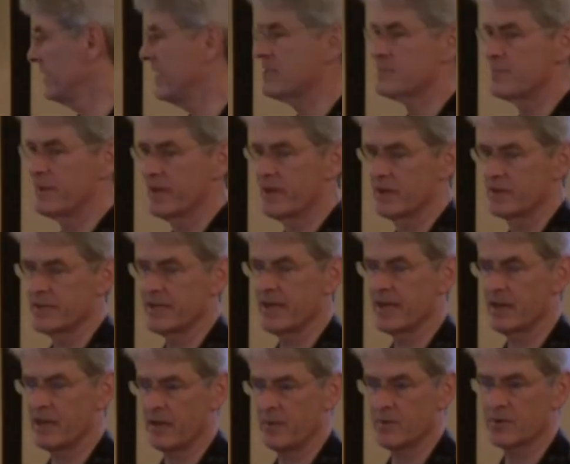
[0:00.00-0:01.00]
and that's because
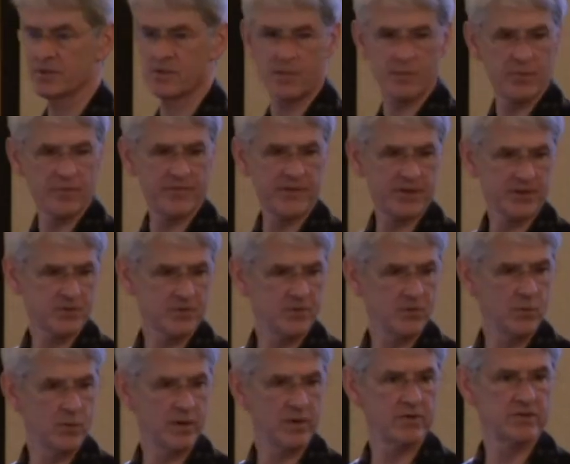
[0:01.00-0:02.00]
academics are
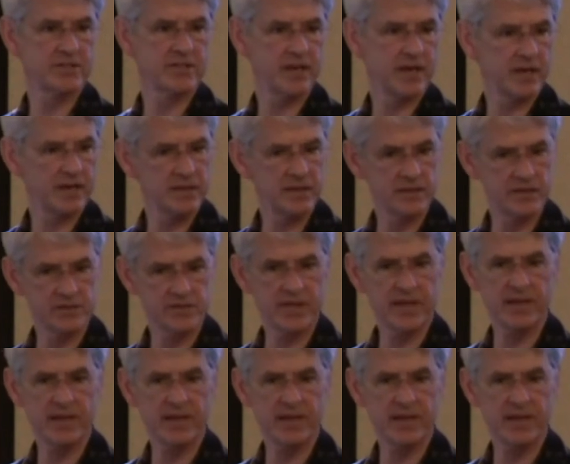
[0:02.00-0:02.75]
professional workers and ideas.